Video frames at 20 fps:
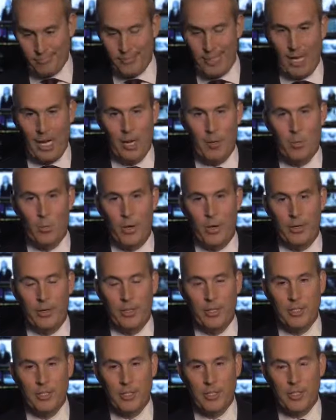I'm
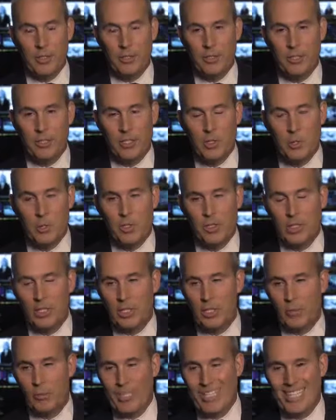wearing a suit. This would
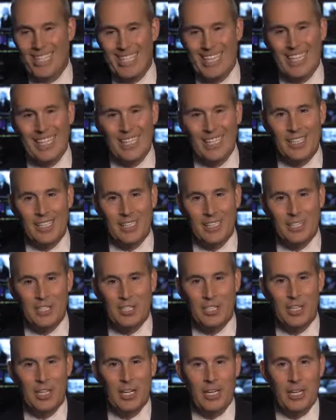look
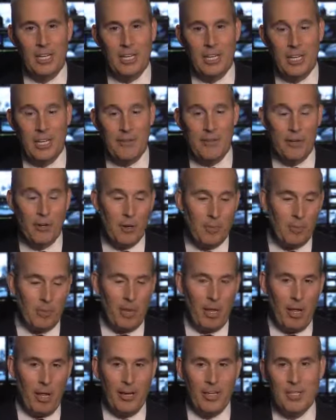ridiculous if you're
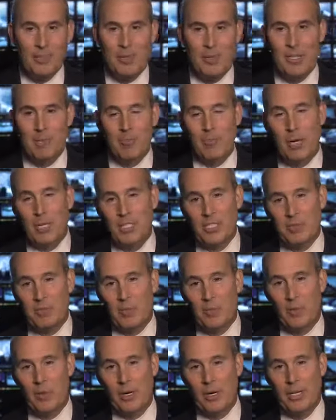applying to be a
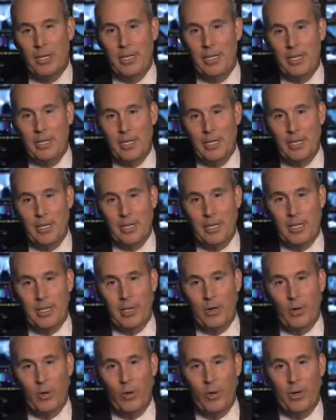busboy,
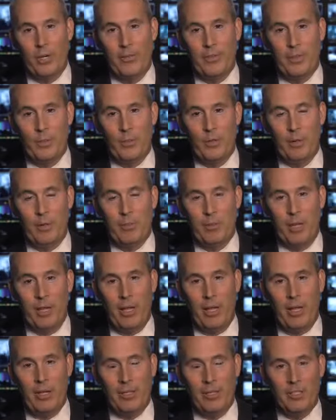or if you are
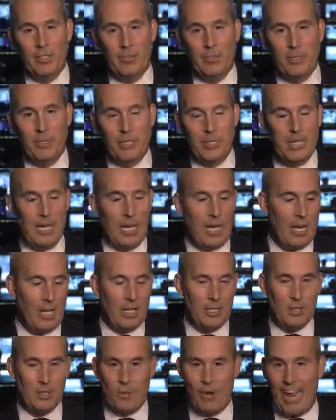applying to be
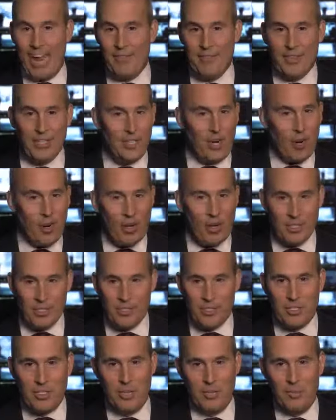a graphic
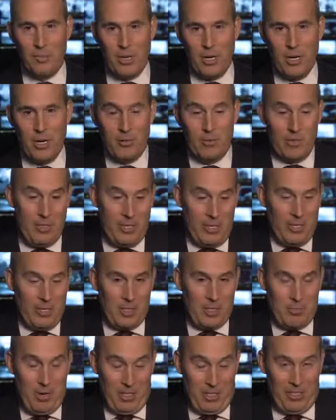artist somewhere when they're
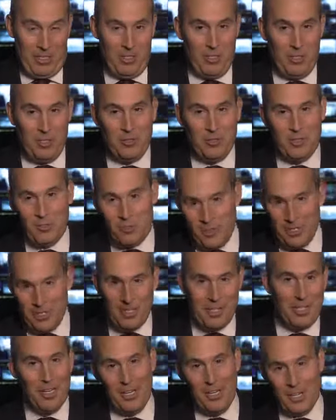expecting you to
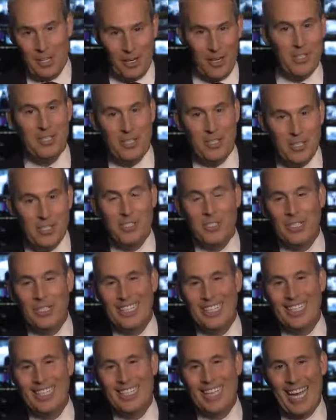be
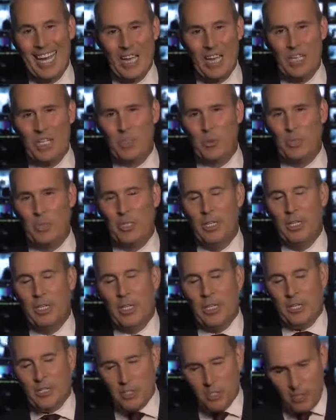artistic and casual.
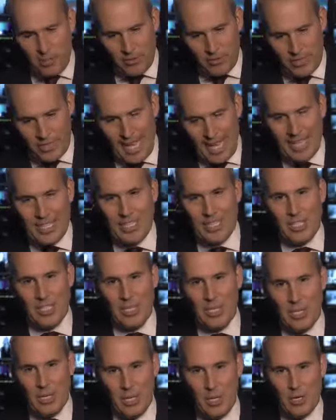So you've got to
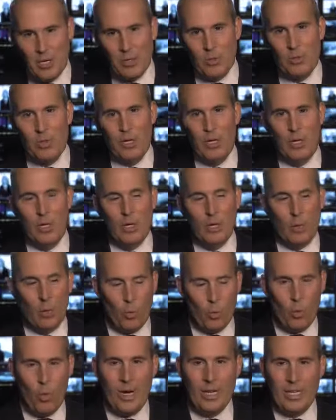know
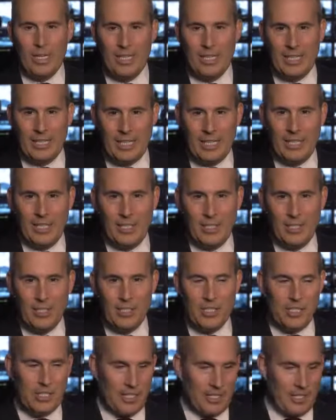what it
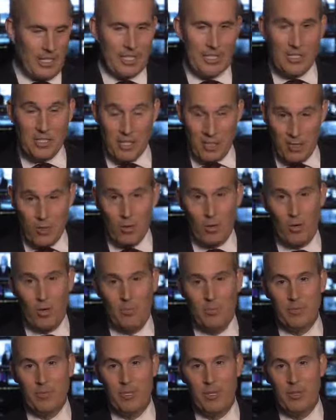is that's the
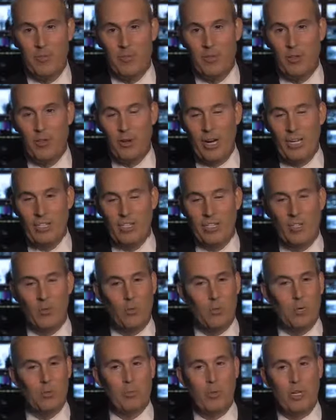norm for dress in the
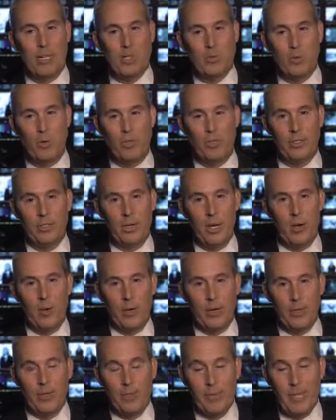workplace where you're
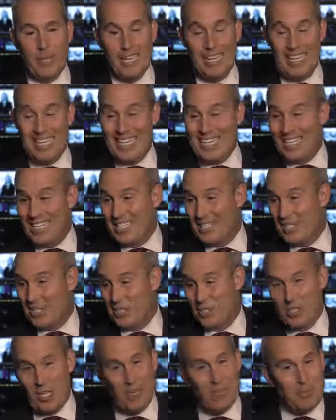going.
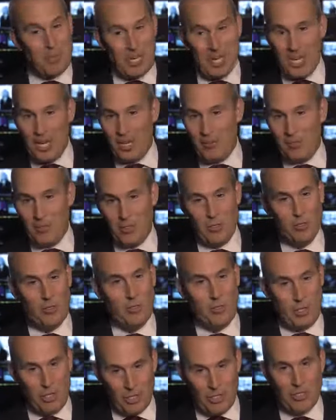Sometimes you
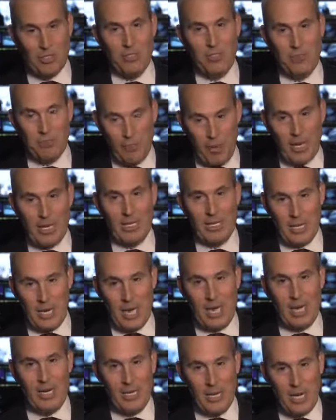just might
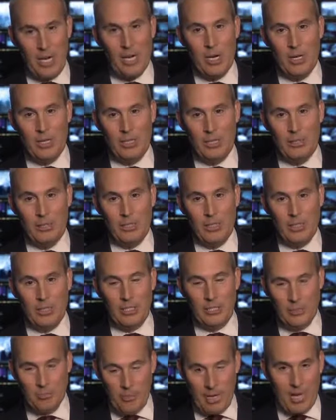not know.
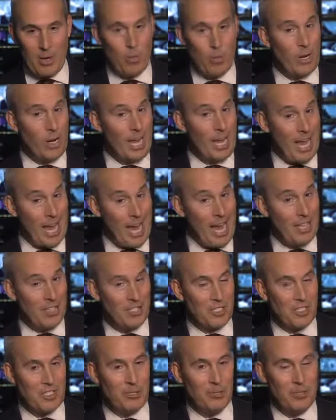You may want to
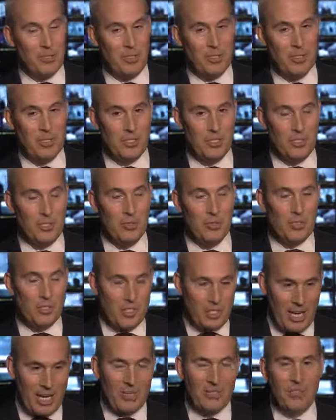ask the person who's
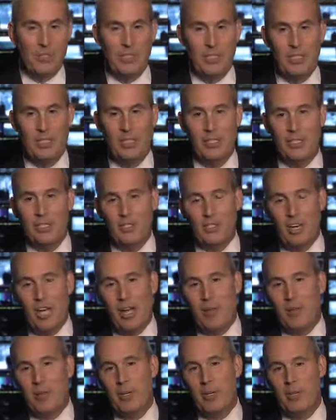scheduling the
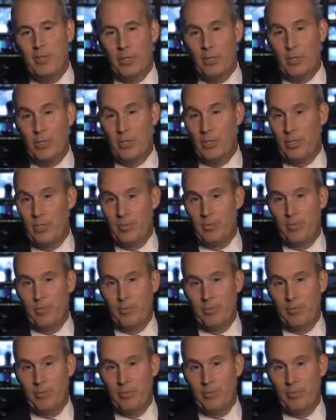job interview with you.